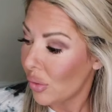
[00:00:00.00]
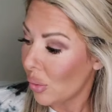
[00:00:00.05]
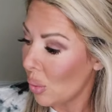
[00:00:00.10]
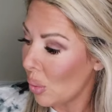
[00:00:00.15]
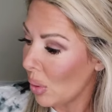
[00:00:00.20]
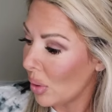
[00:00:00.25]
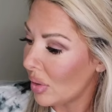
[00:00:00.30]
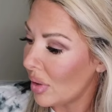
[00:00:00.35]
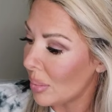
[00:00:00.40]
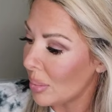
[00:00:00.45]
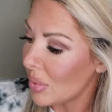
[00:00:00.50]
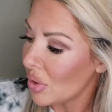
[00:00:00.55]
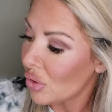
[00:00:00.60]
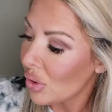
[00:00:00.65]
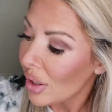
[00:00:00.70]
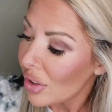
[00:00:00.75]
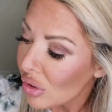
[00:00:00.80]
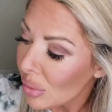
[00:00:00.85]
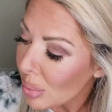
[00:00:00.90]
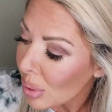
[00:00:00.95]
for
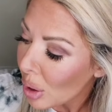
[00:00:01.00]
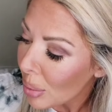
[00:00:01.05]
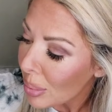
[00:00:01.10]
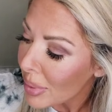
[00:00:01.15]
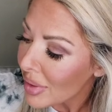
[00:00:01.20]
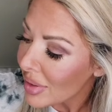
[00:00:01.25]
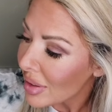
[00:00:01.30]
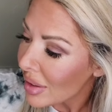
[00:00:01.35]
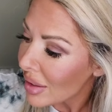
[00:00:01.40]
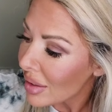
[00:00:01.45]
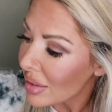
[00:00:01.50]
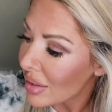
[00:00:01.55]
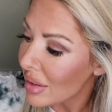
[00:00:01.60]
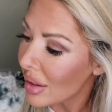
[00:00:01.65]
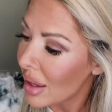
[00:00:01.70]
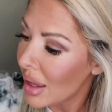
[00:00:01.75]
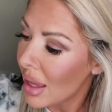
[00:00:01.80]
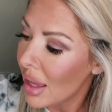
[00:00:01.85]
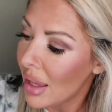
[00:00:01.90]
demonstration purposes,